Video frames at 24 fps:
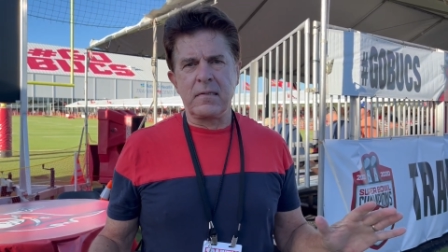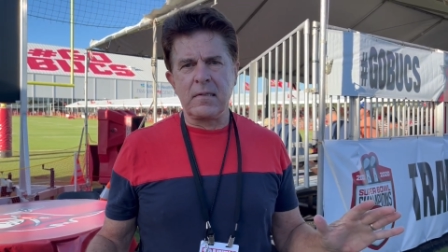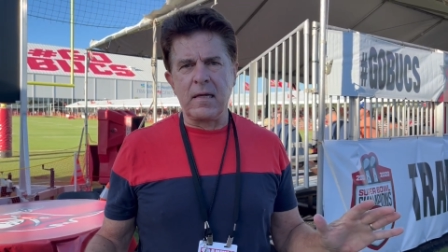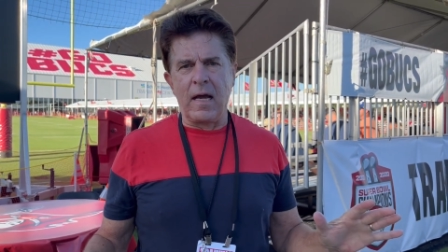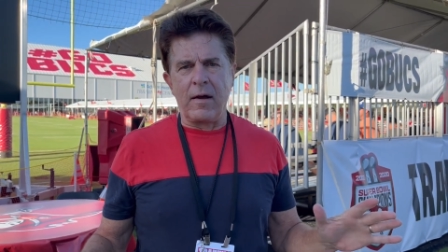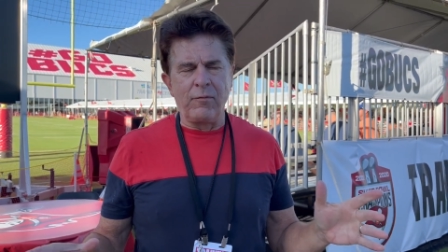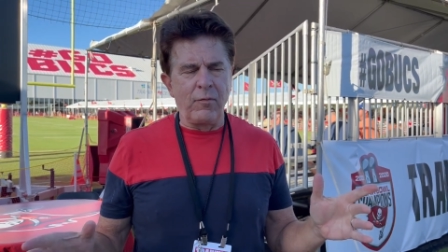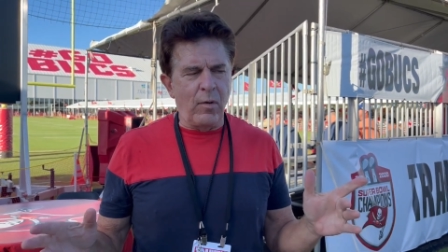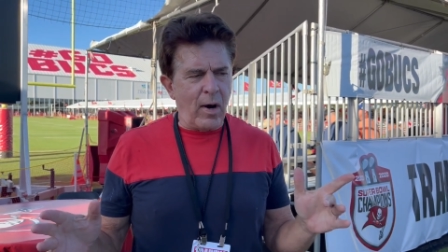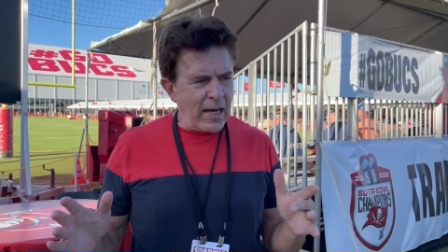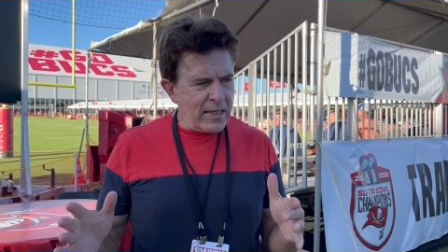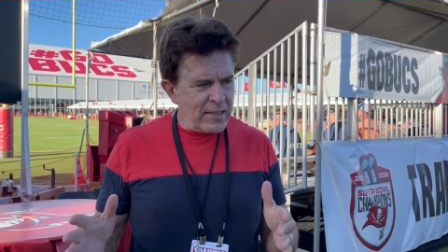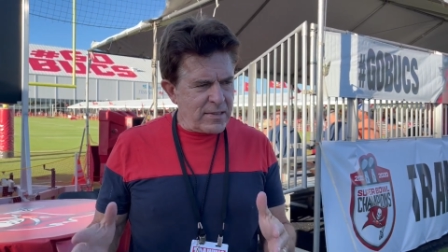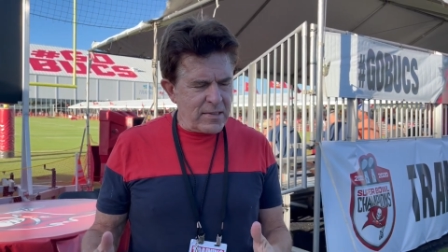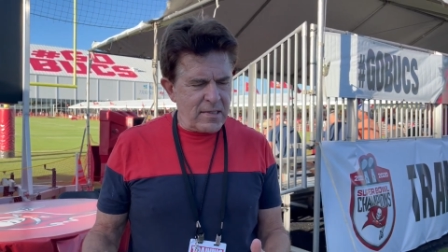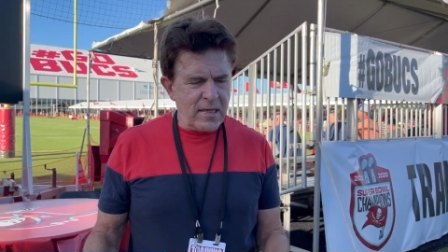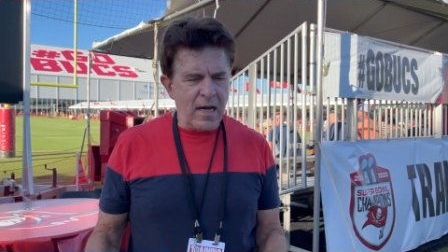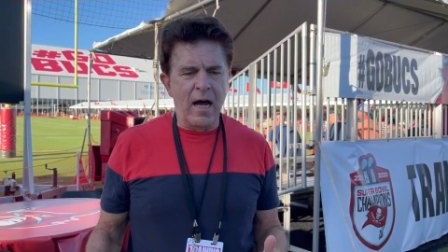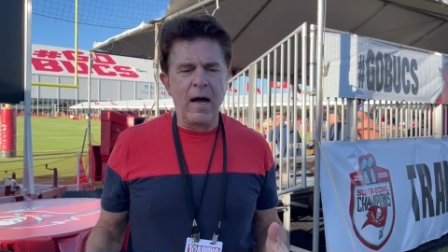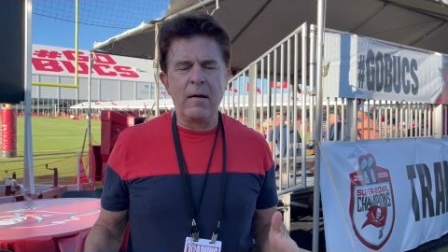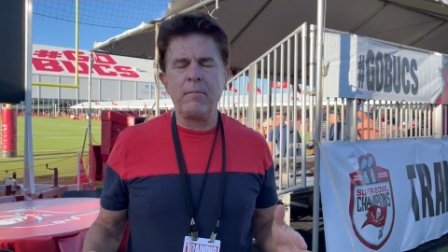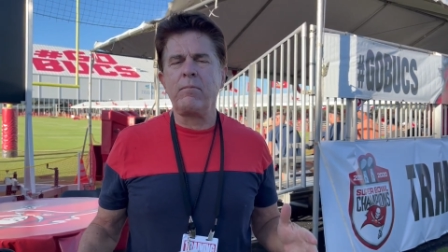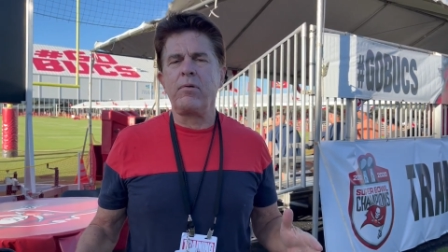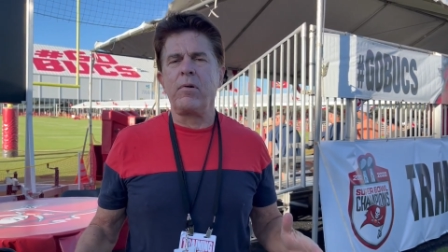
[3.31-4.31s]
I've watched
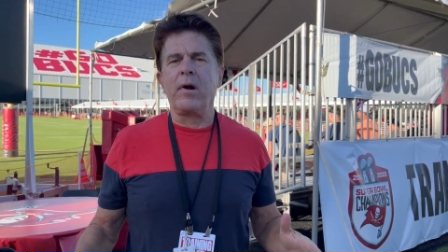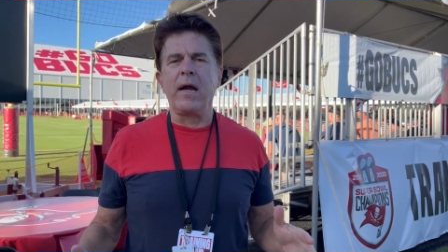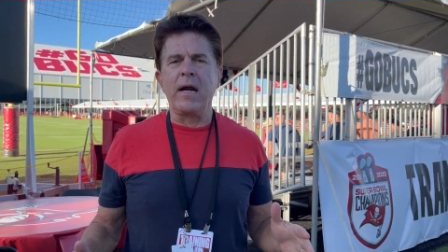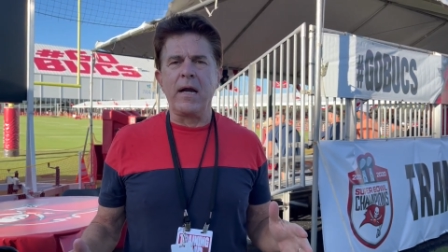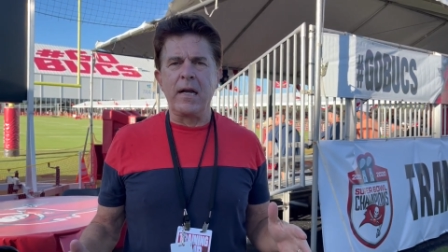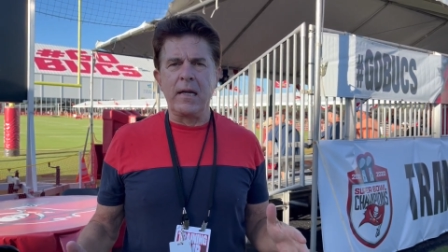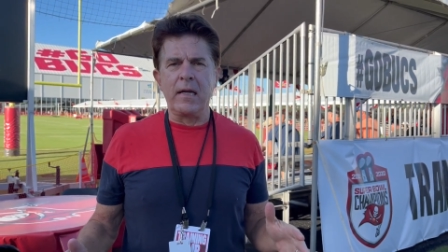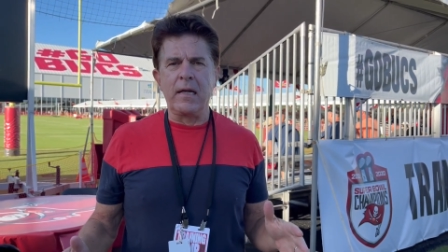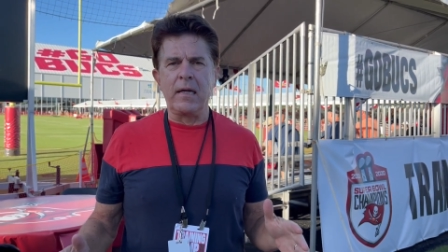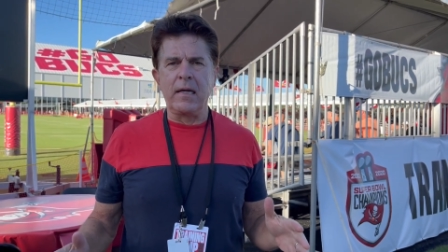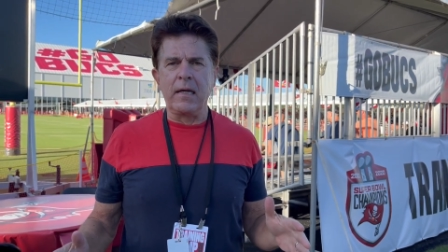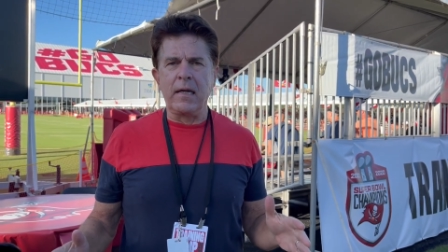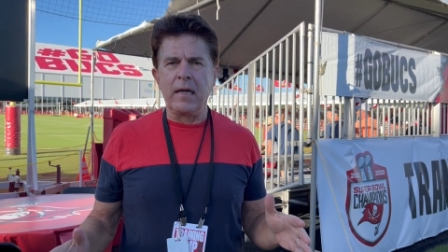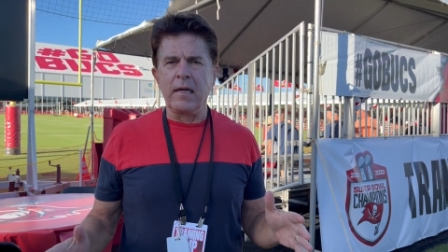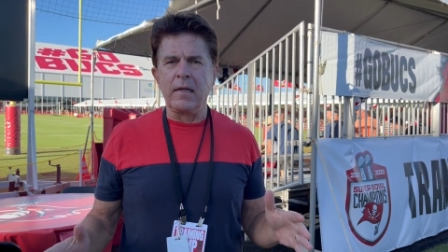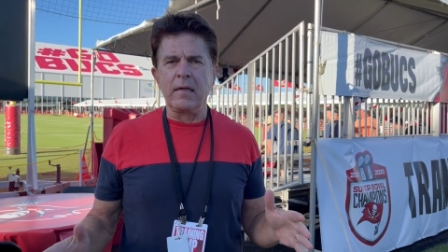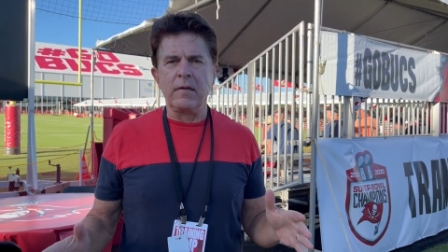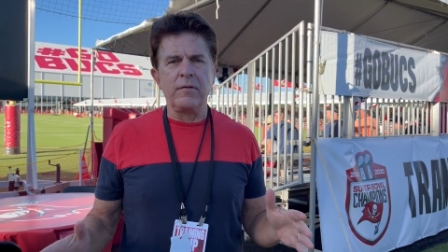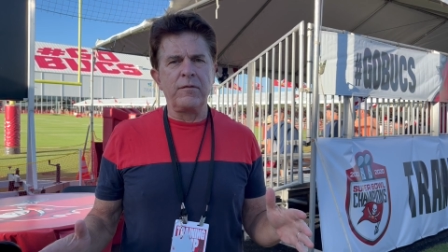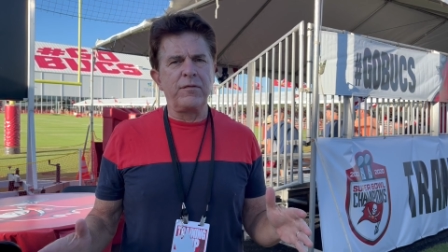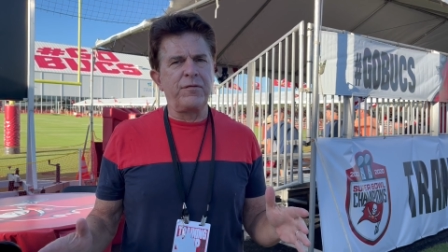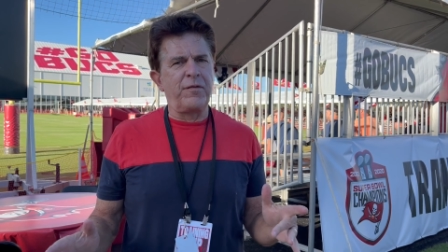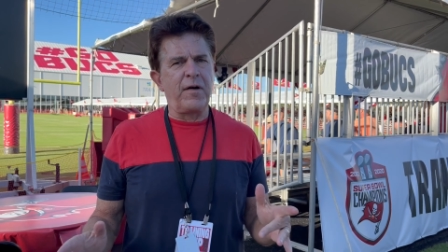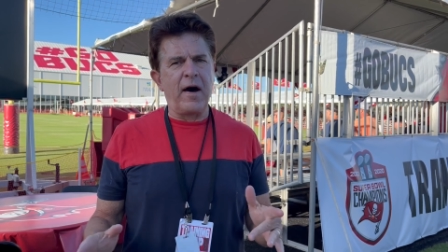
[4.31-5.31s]
Tom Brady,
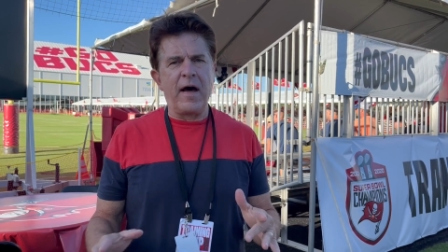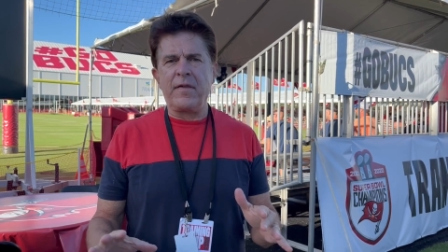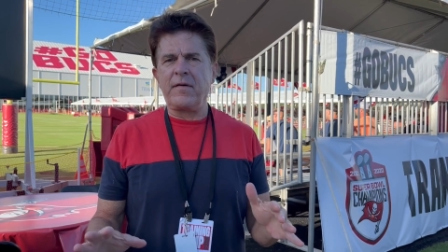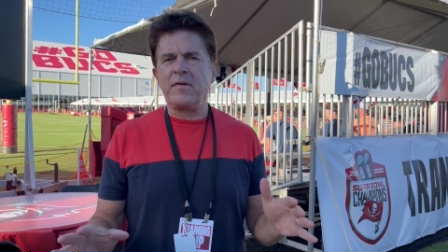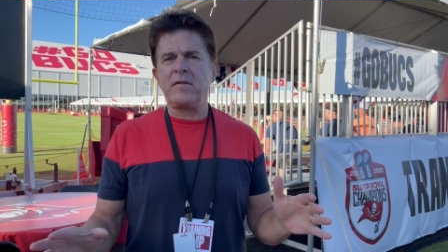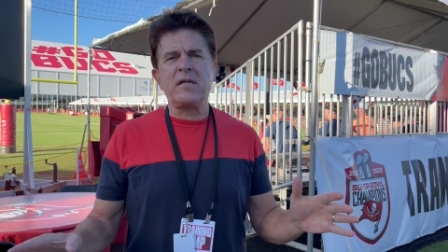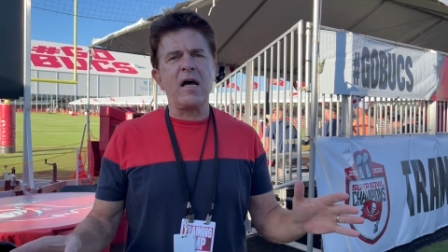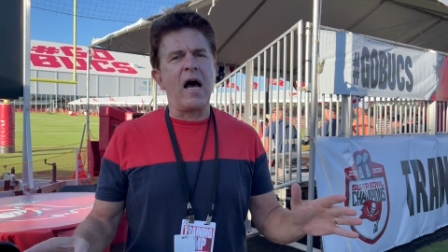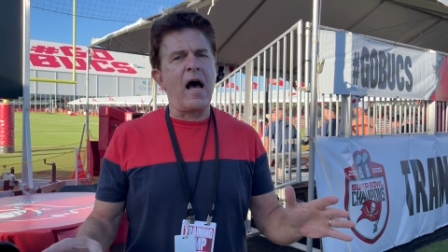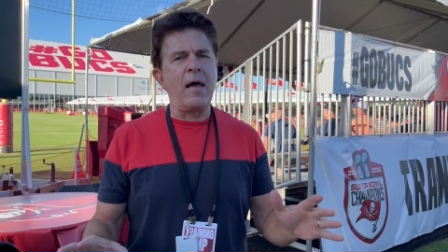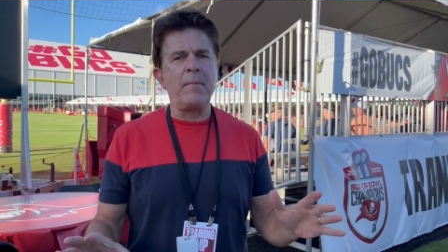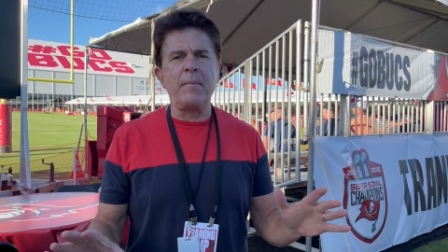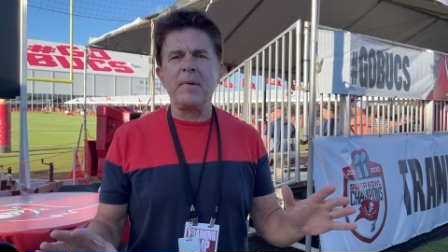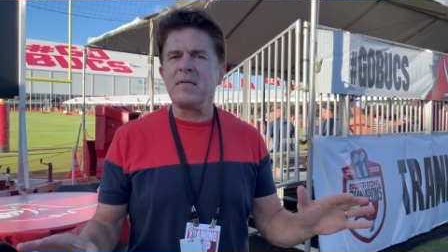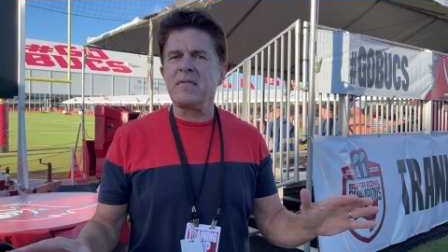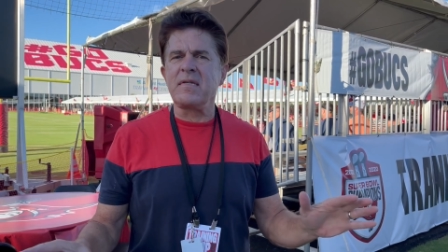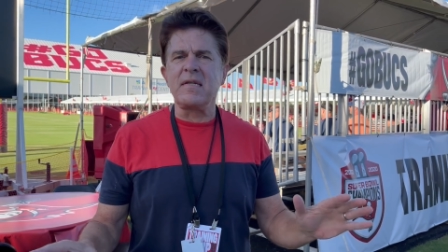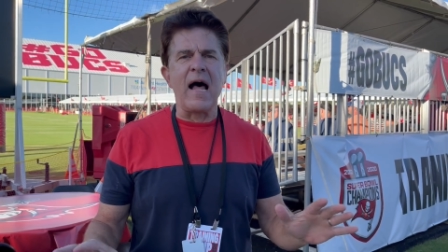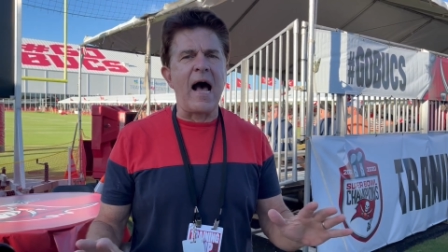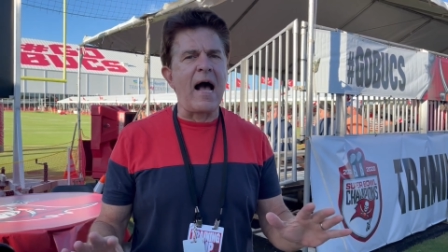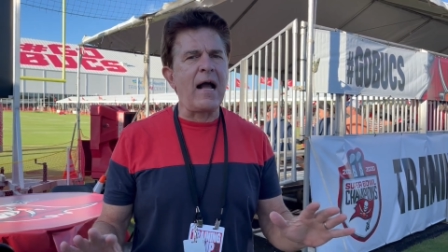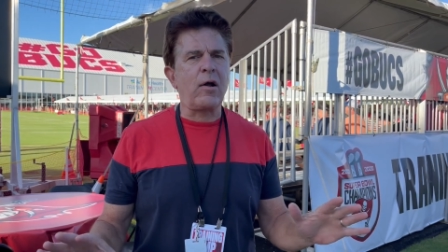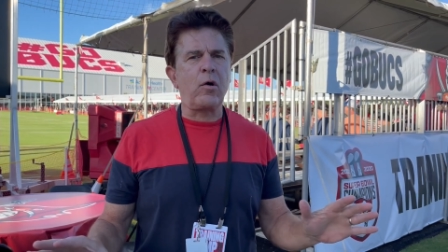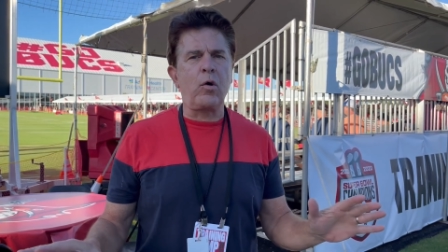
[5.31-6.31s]
and Father Time has
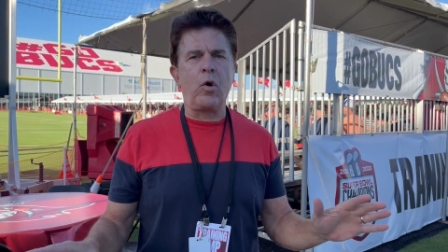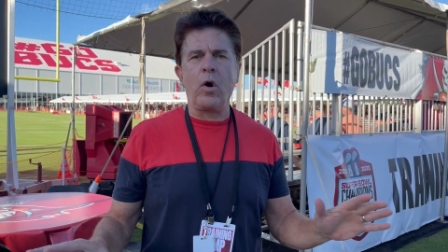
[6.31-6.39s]
not